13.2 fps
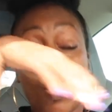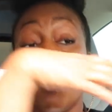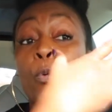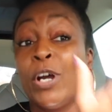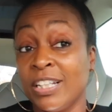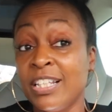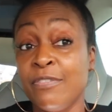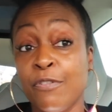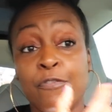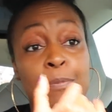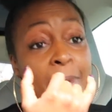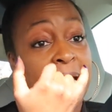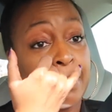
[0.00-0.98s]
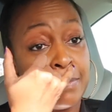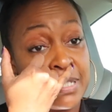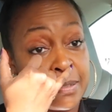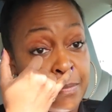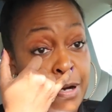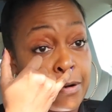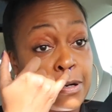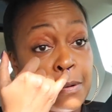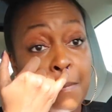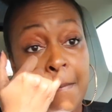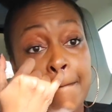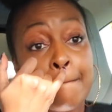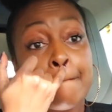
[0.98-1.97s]
We're leaving for Miami tomorrow.
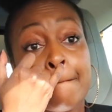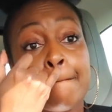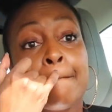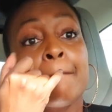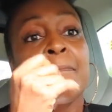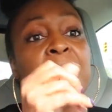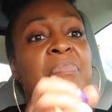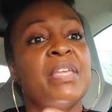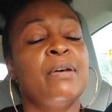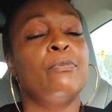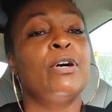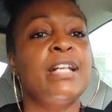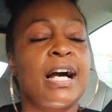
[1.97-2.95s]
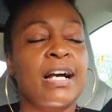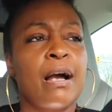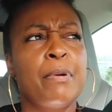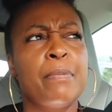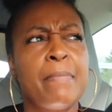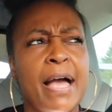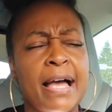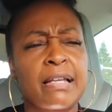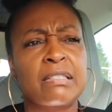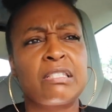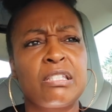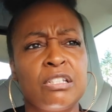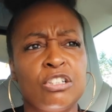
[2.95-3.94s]
And we're not coming
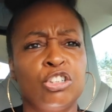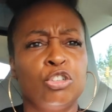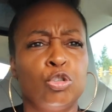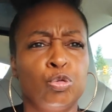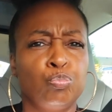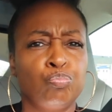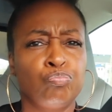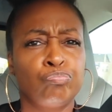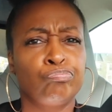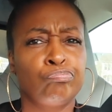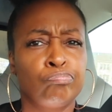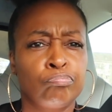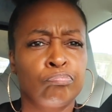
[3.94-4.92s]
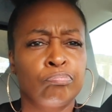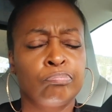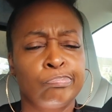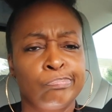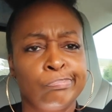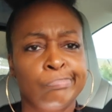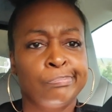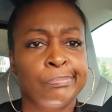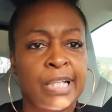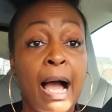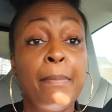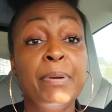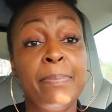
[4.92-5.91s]
back till...
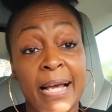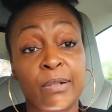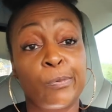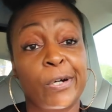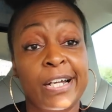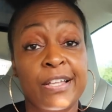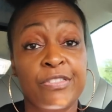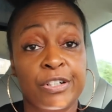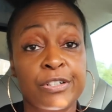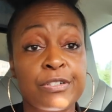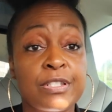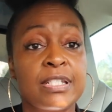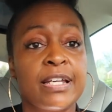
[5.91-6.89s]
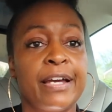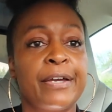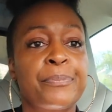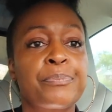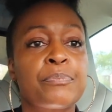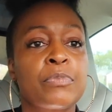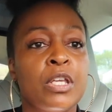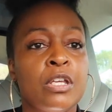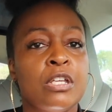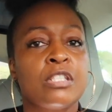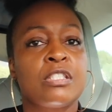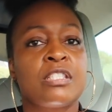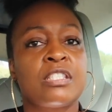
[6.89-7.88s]
I'll be back to work on Thursday.
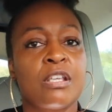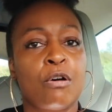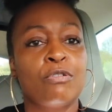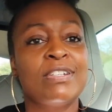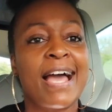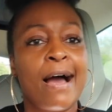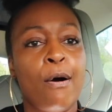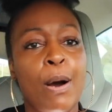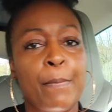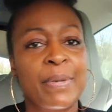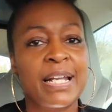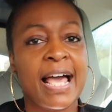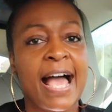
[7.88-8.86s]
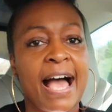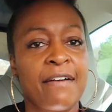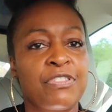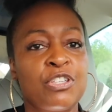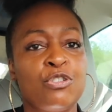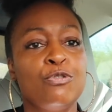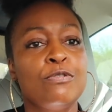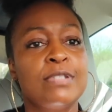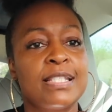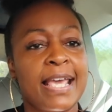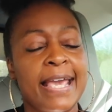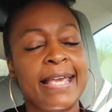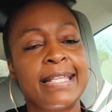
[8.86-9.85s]
So now I'm going to have to
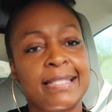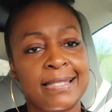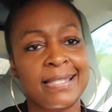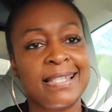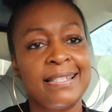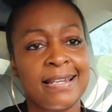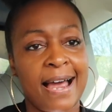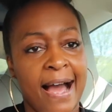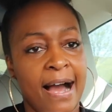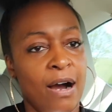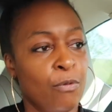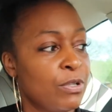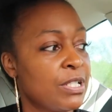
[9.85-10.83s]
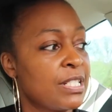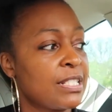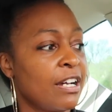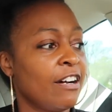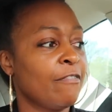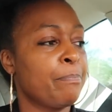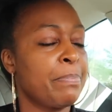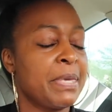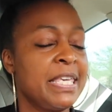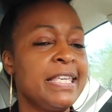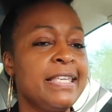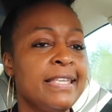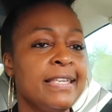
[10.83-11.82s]
use 18 hours of
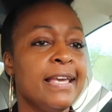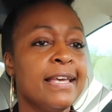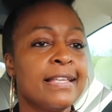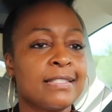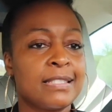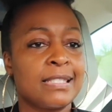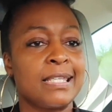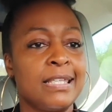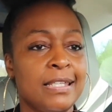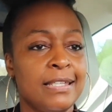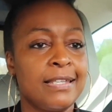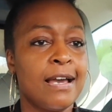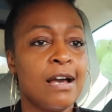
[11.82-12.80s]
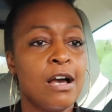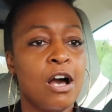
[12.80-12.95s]
PTO.